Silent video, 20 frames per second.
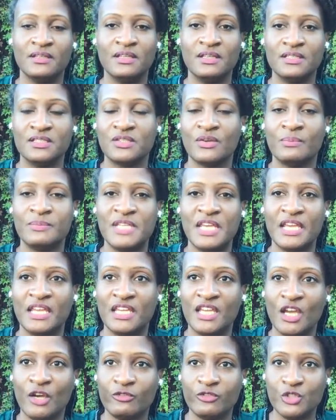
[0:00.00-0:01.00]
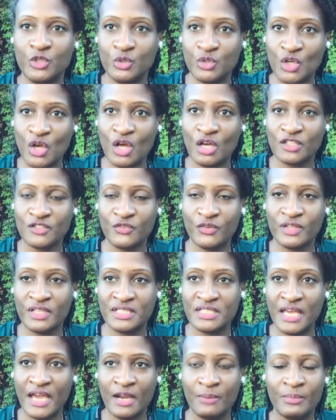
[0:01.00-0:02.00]
So I'm taking care of 2 dogs for the
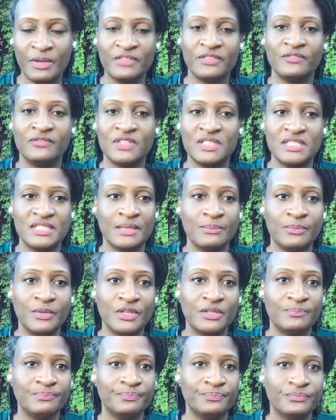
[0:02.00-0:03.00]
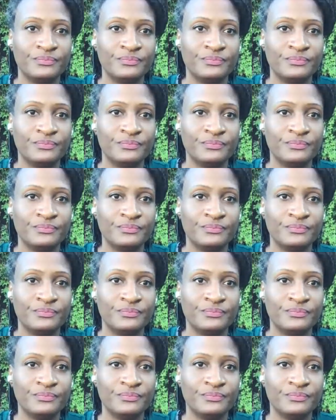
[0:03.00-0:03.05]
entire month of December.